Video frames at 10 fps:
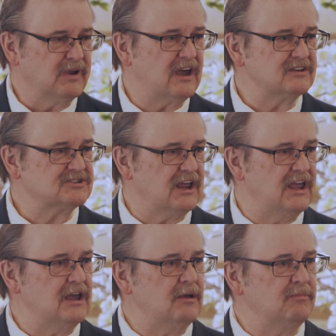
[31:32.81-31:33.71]
Because to
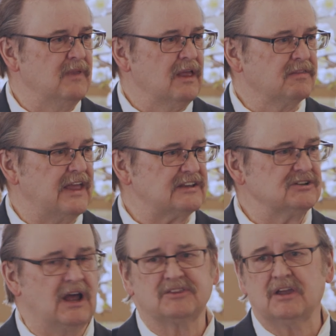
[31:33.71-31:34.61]
him,
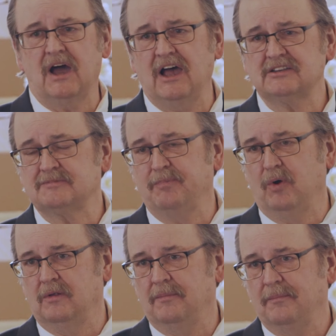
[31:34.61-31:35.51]
that's not the
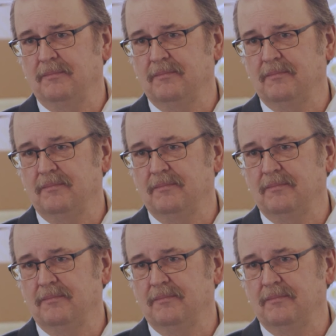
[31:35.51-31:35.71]
gospel.